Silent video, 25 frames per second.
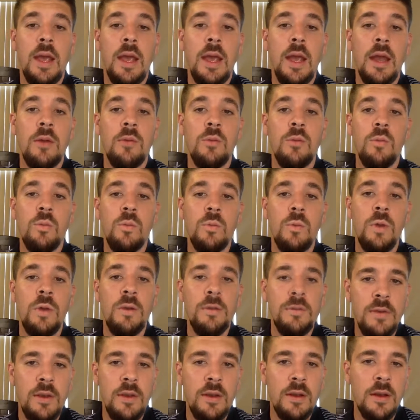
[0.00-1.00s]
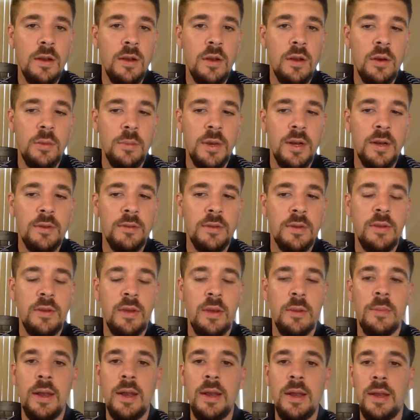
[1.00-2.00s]
And we've seen a little bit of a
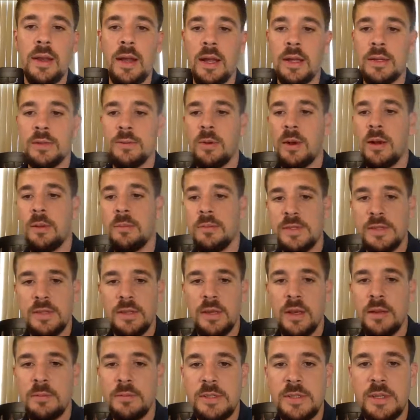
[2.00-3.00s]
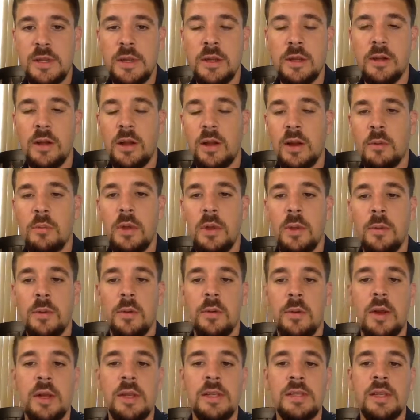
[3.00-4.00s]
dip, and that's why I'm seeing a lot of people
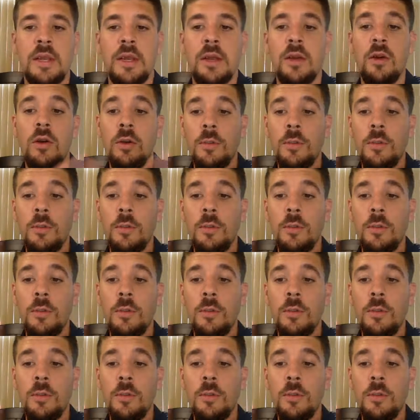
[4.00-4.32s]
already saying,